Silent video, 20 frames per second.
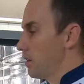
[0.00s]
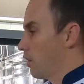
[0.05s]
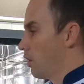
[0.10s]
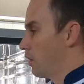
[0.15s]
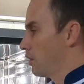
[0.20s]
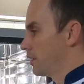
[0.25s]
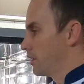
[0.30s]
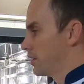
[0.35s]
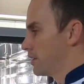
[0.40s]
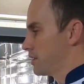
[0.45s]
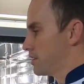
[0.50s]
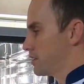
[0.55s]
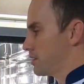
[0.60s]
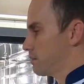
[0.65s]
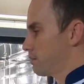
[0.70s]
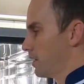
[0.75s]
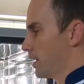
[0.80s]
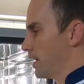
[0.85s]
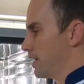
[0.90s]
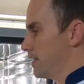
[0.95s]
On the
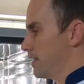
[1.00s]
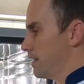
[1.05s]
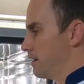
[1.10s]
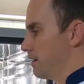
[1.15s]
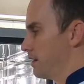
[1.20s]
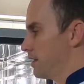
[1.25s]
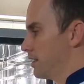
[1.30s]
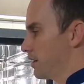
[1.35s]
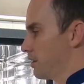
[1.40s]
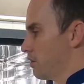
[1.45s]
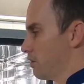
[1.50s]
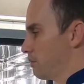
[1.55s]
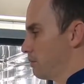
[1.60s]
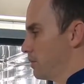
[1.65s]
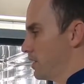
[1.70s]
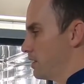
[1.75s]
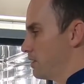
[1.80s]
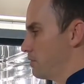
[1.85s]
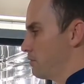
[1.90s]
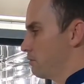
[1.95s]
display here in the
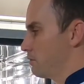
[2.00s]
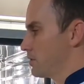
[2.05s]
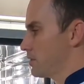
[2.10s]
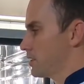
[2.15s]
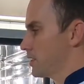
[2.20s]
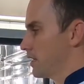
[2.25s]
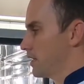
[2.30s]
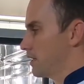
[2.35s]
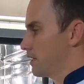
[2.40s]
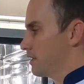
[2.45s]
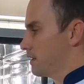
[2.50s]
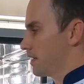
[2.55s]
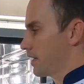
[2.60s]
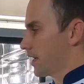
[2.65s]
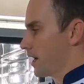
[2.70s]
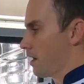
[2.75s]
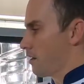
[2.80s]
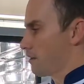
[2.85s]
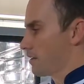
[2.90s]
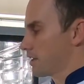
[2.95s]
cockpit, you will see the
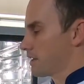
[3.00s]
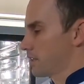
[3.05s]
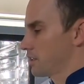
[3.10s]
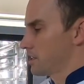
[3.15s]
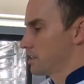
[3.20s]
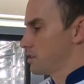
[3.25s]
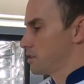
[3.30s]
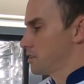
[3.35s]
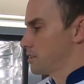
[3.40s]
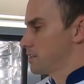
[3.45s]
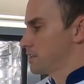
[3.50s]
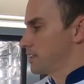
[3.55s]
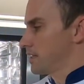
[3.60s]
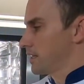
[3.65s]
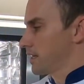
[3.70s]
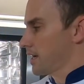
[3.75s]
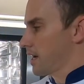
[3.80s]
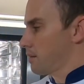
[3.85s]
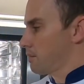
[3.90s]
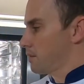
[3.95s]
current conditions in
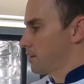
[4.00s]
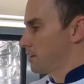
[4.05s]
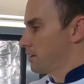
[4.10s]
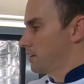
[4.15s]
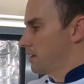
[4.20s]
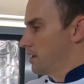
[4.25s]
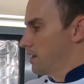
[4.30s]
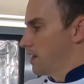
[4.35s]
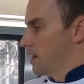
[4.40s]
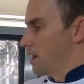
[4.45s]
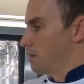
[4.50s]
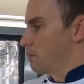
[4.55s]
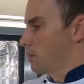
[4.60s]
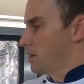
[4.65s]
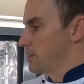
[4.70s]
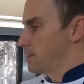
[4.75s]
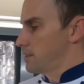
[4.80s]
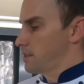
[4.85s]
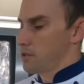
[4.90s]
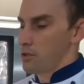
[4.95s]
the cabinet, and
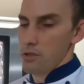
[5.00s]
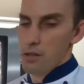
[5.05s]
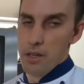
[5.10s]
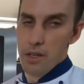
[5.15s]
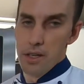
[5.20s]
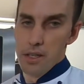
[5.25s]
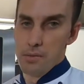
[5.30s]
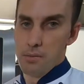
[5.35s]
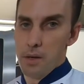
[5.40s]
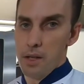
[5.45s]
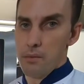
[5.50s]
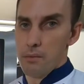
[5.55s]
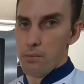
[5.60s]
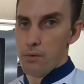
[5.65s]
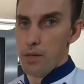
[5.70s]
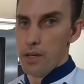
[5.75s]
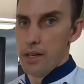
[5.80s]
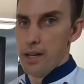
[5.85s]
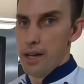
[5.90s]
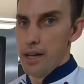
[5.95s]
once the unit has been
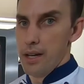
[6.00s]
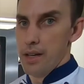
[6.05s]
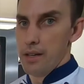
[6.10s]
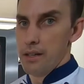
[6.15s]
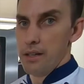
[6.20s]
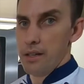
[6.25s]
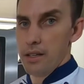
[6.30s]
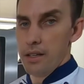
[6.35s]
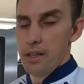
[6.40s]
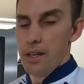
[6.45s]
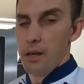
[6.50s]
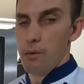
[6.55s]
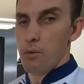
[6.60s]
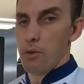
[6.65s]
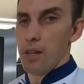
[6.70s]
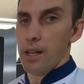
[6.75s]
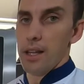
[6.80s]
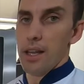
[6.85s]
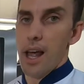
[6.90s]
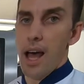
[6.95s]
preheated, it
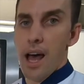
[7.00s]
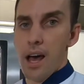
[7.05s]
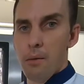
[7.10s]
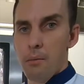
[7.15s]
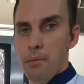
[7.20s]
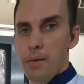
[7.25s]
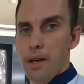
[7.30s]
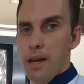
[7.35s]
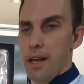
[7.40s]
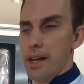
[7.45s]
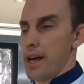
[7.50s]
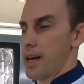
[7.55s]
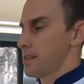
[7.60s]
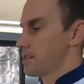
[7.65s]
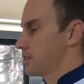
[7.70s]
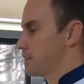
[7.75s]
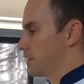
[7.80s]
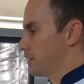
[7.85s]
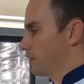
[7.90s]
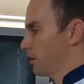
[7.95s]
will alarm and
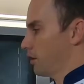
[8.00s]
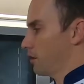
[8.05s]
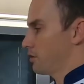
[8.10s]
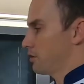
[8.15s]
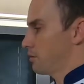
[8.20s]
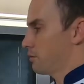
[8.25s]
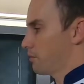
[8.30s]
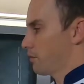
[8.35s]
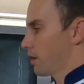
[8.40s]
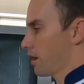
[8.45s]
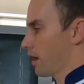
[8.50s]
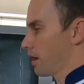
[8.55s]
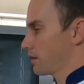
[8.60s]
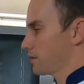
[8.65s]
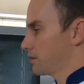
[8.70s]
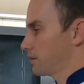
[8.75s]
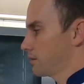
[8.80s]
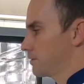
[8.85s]
ask you to load the product.